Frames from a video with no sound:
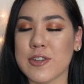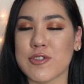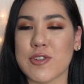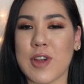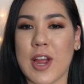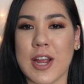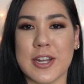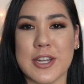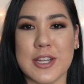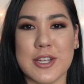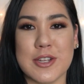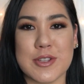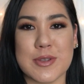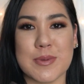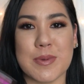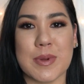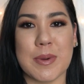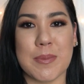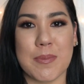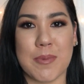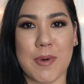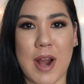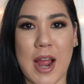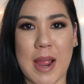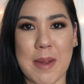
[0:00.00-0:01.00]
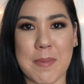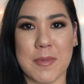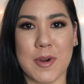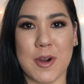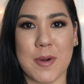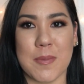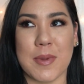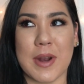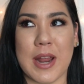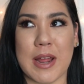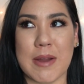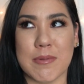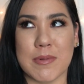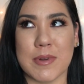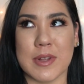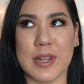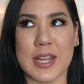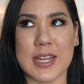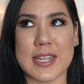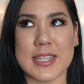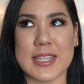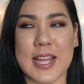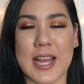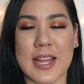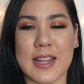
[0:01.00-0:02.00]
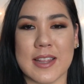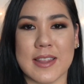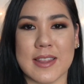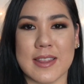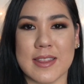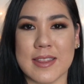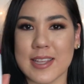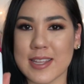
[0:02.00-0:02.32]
tried to use it with a primer, but I realized that